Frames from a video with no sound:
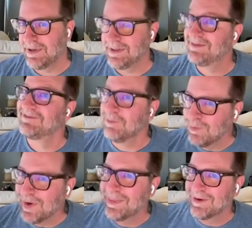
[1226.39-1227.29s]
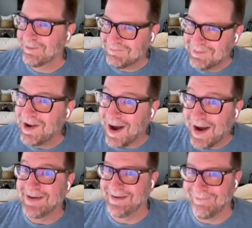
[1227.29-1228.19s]
but what they're
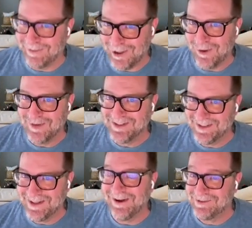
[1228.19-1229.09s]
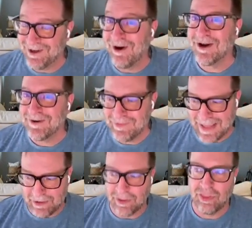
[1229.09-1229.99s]
not telling you is that a ton of
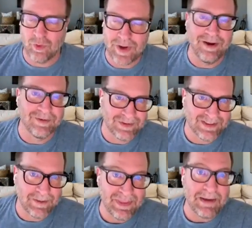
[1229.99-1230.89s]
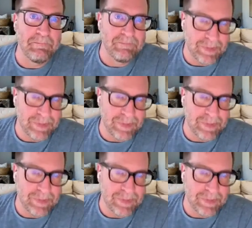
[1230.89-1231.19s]
that 300 something